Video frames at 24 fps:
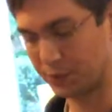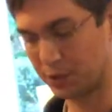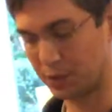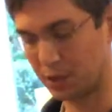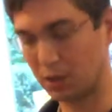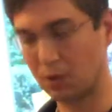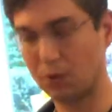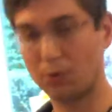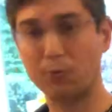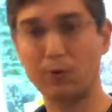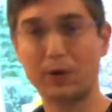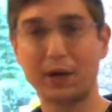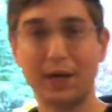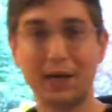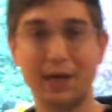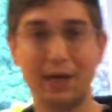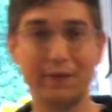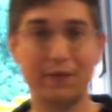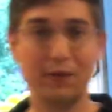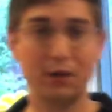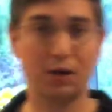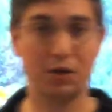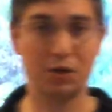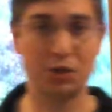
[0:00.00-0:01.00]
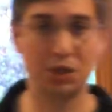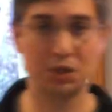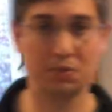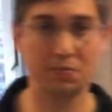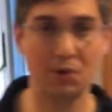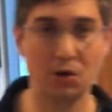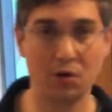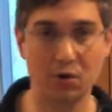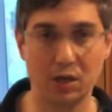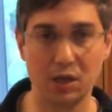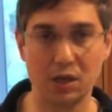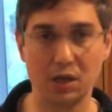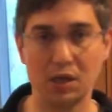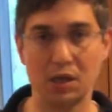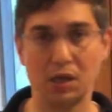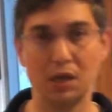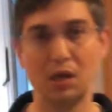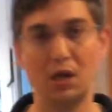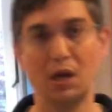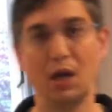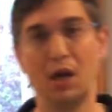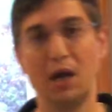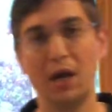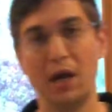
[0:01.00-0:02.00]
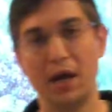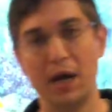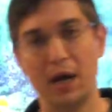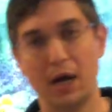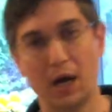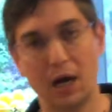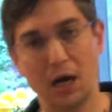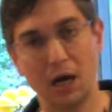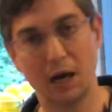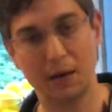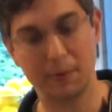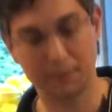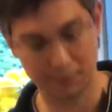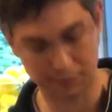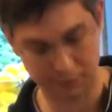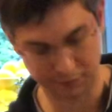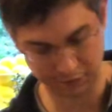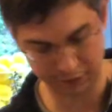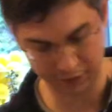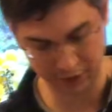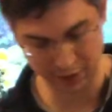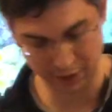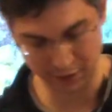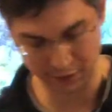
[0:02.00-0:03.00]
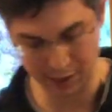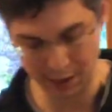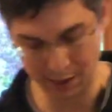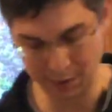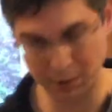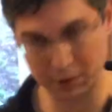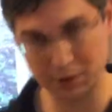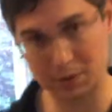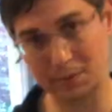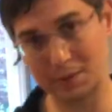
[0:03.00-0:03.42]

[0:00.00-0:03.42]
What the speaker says: So we're gonna give it our smoky flavor that way.